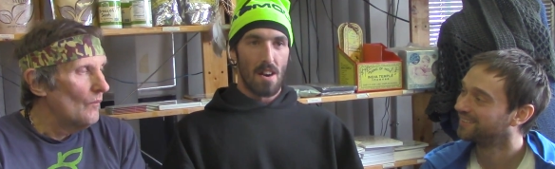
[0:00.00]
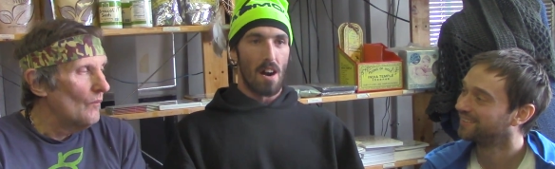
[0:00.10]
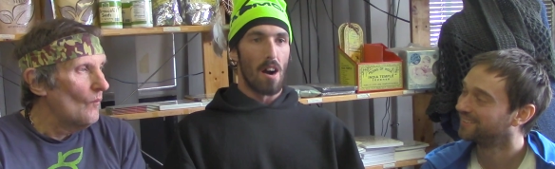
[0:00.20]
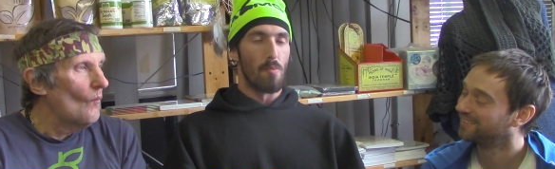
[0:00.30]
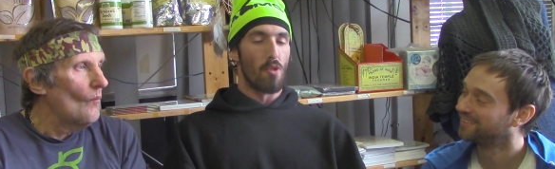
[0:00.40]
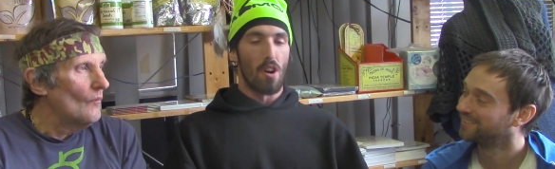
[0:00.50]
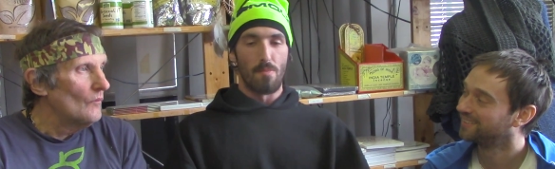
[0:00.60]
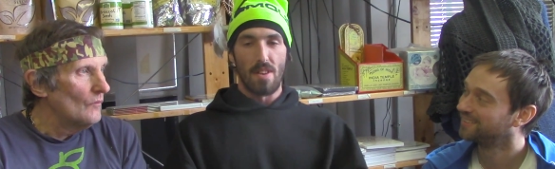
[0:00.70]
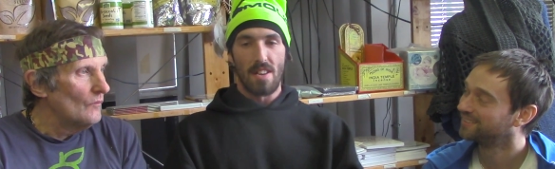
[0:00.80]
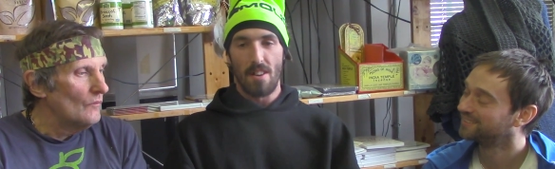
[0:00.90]
Speaker 1: Uh, brought
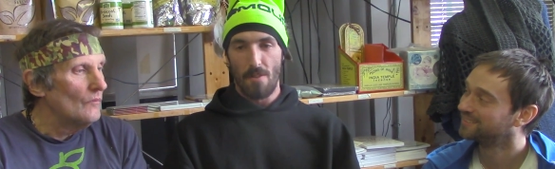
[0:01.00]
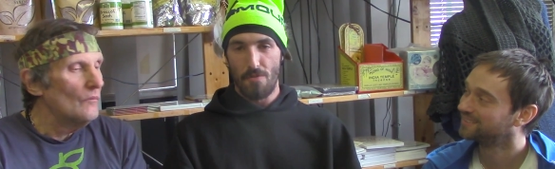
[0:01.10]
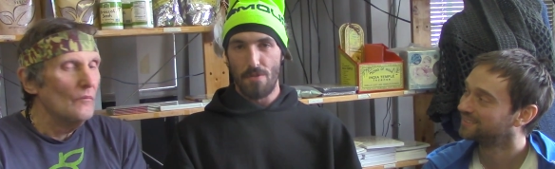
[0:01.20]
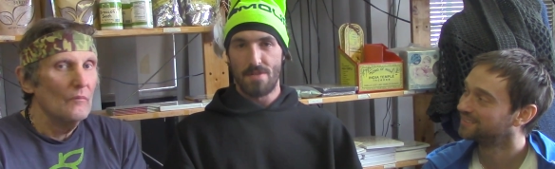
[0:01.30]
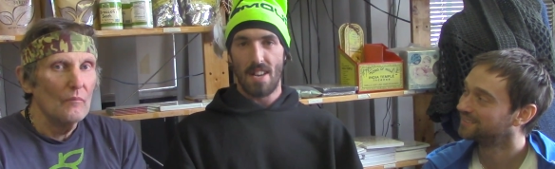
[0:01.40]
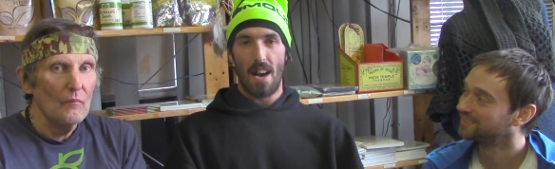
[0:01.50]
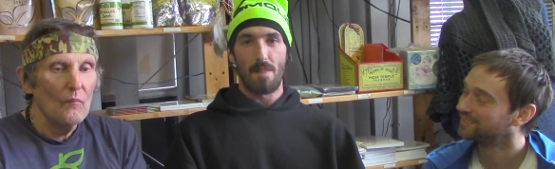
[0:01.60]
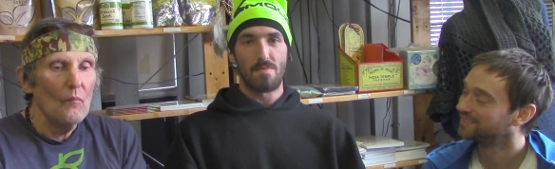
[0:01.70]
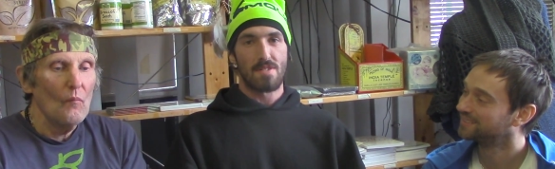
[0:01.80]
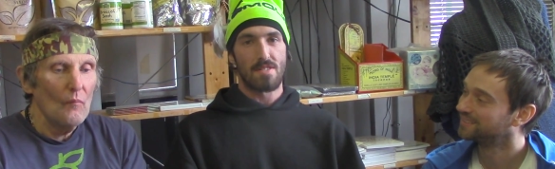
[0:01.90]
them in here a few
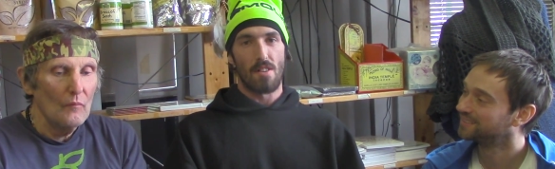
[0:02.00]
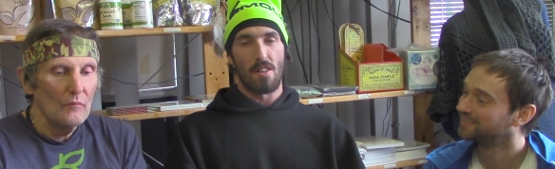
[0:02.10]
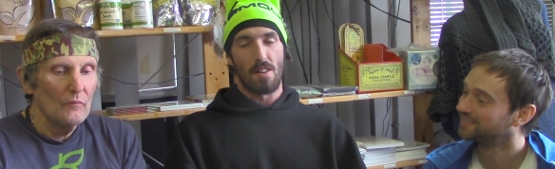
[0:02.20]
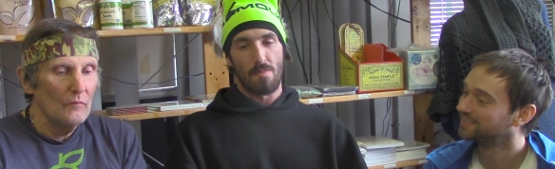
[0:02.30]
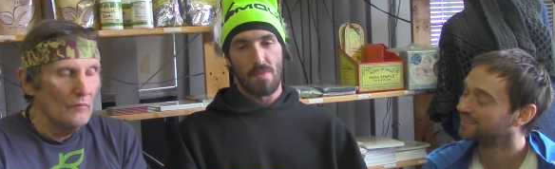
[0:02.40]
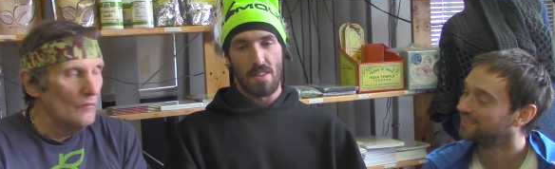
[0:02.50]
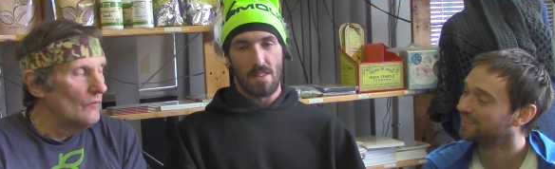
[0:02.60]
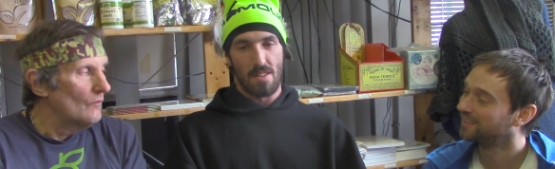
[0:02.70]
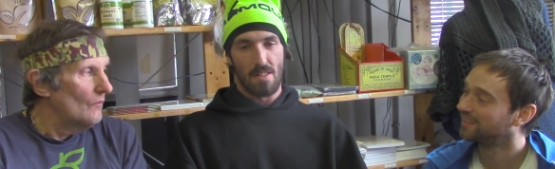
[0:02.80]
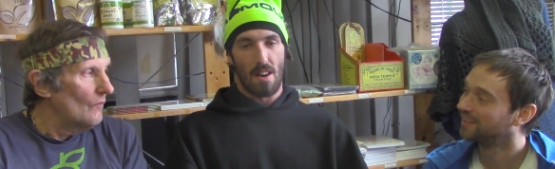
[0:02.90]
times. Start up
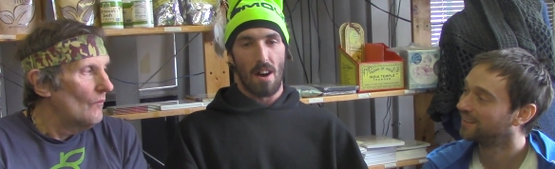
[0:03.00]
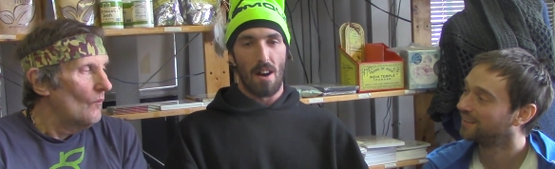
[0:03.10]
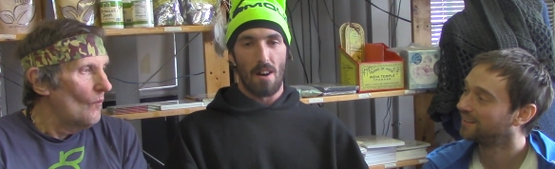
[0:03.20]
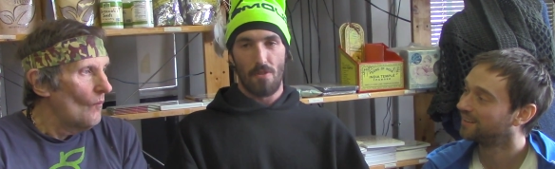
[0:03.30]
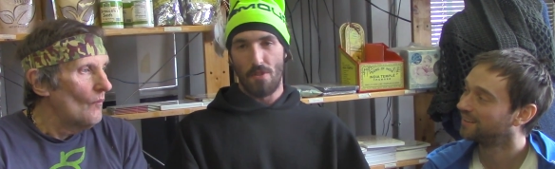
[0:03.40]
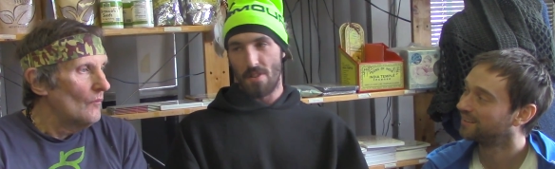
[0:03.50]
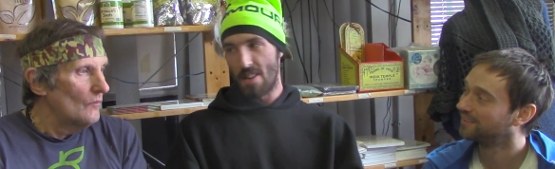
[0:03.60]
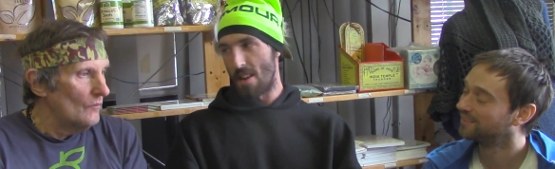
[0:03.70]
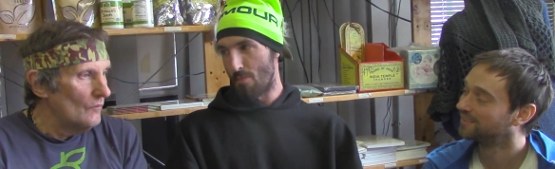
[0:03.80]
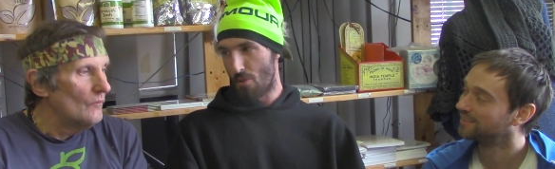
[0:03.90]
the uh,
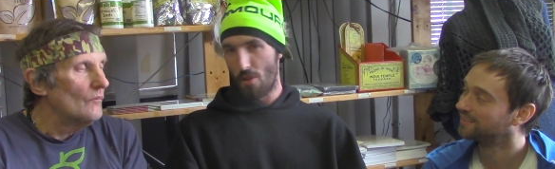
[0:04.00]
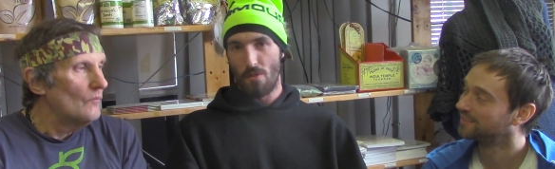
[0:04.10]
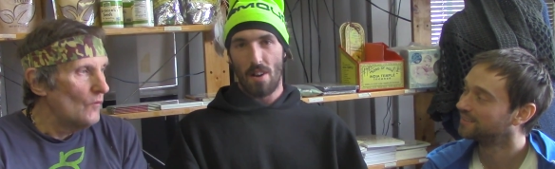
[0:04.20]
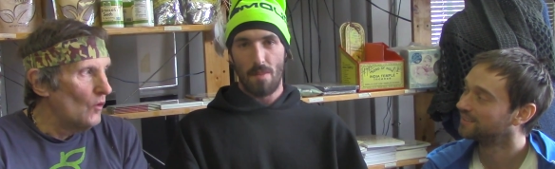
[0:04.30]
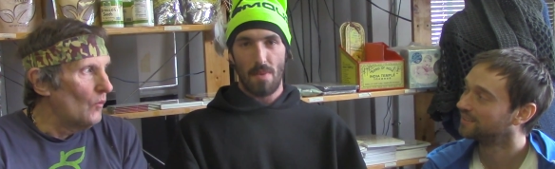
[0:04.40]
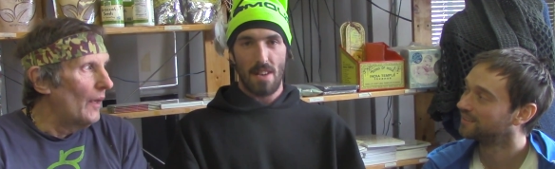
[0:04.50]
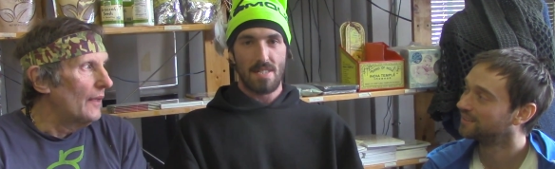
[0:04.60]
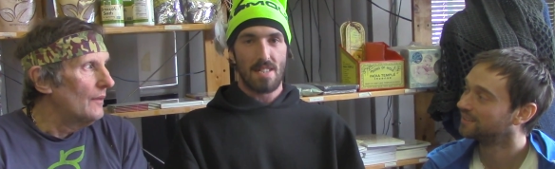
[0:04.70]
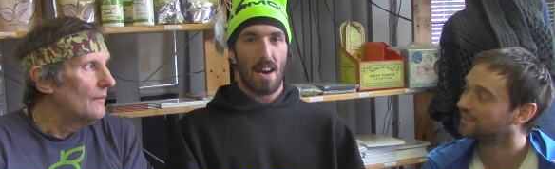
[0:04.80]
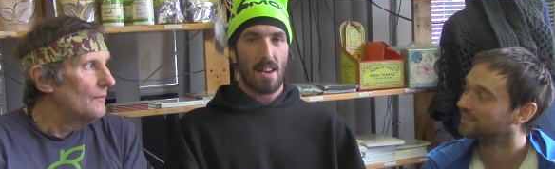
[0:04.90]
30-day program that
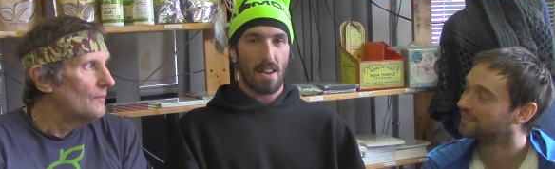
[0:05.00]
right. he's got